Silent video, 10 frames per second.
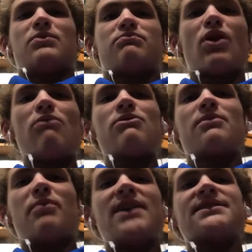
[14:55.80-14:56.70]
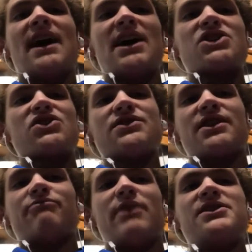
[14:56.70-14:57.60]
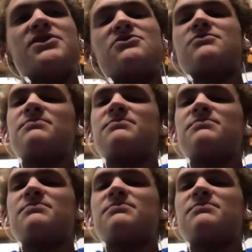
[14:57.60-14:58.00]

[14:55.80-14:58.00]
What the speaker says: probably the best nationals I've been to